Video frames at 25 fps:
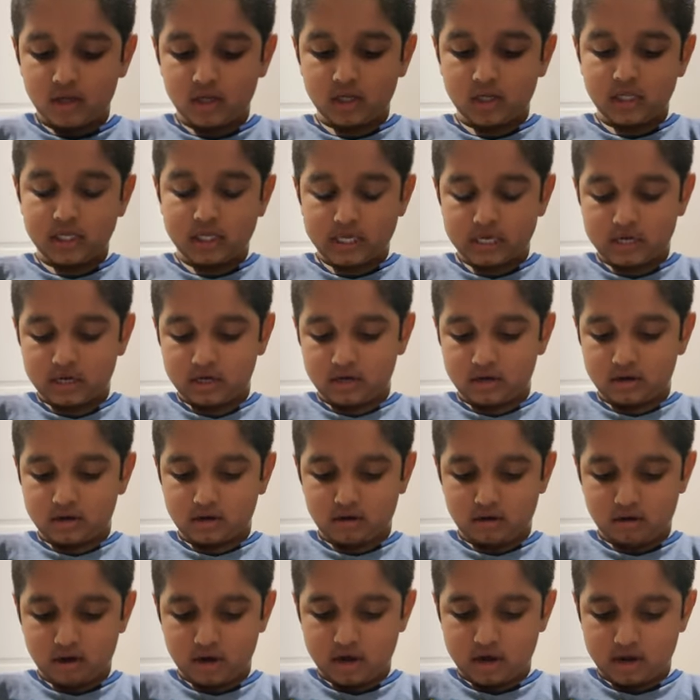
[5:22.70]
So,
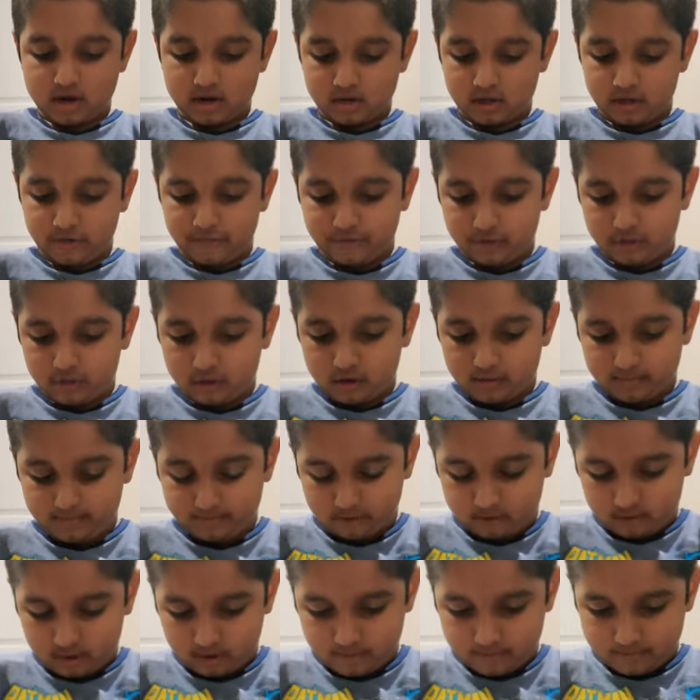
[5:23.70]
and leave a
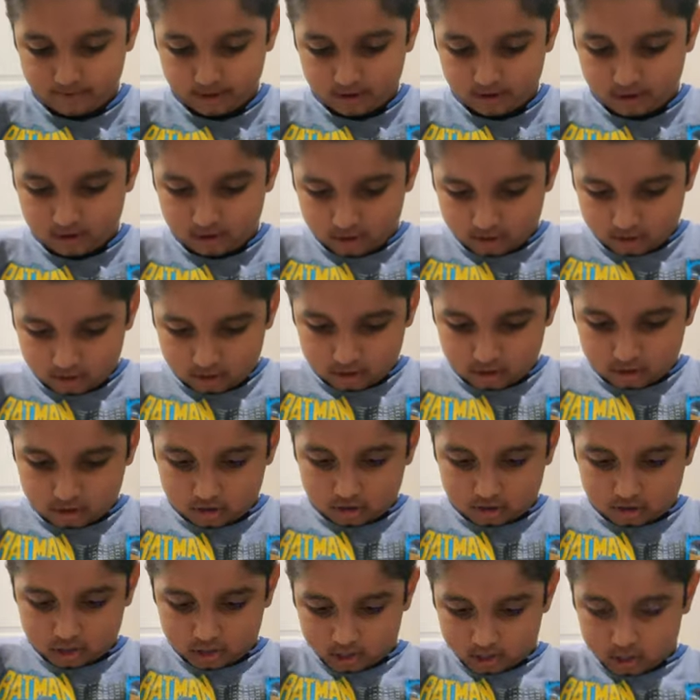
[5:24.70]
thumbs up.
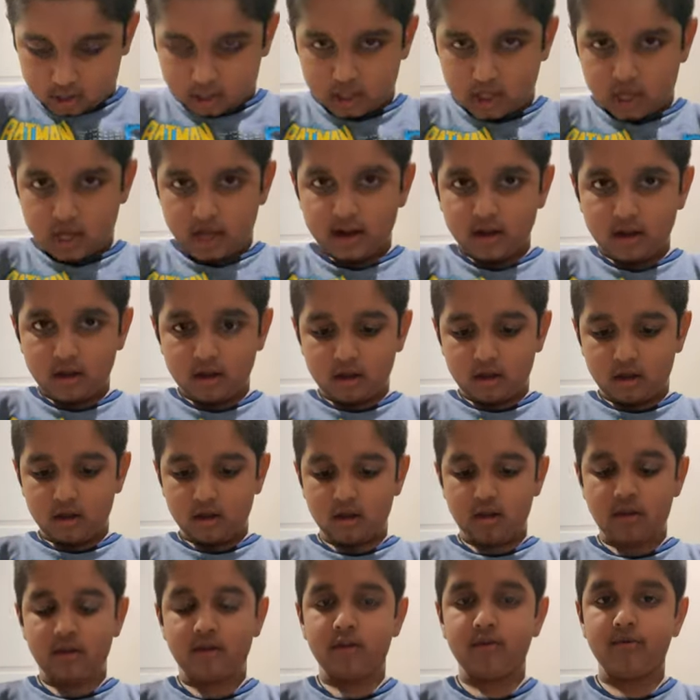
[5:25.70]
And then,
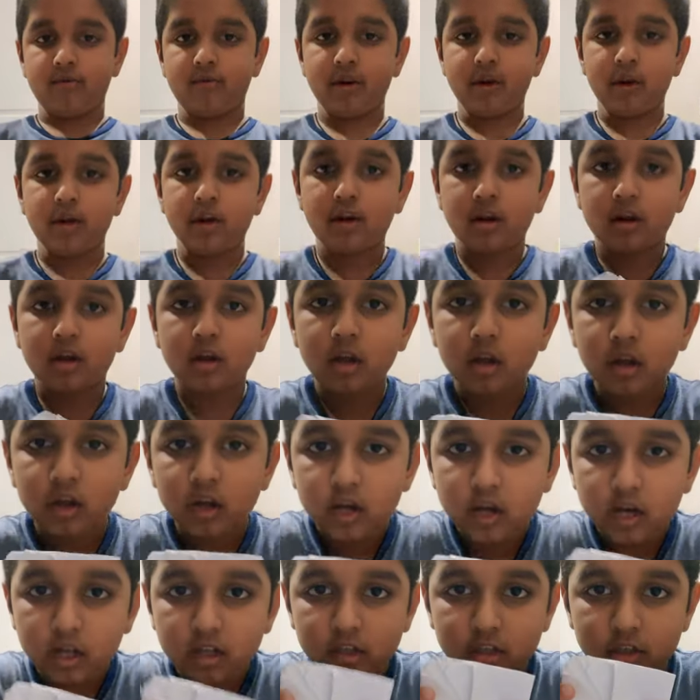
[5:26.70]
you did
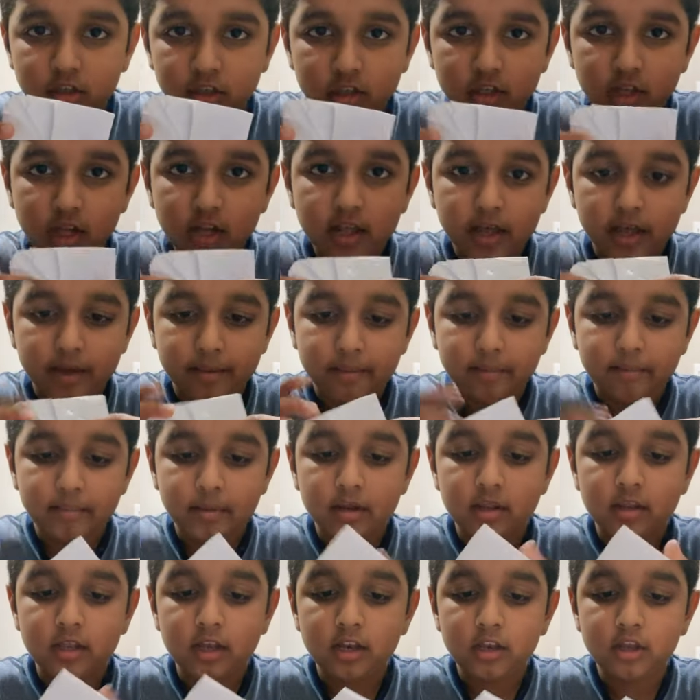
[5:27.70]
it.
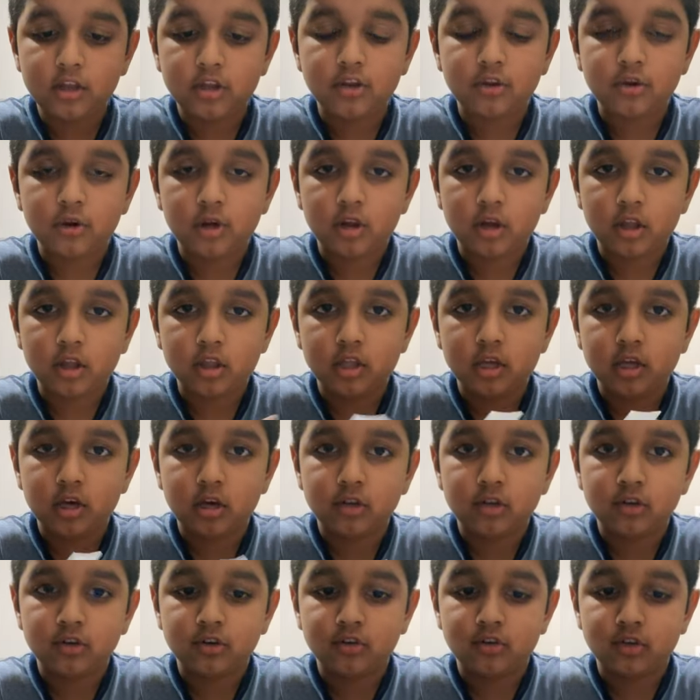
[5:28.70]
But then you do it on the
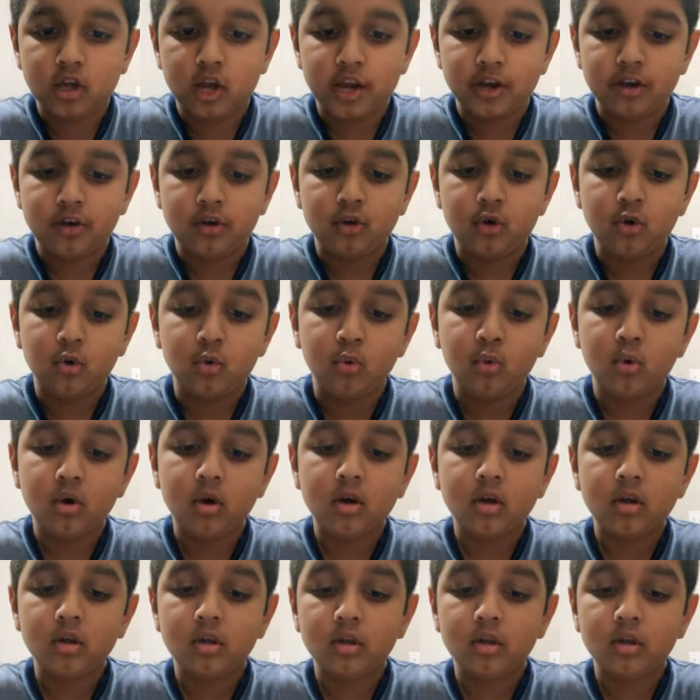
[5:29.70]
other side too.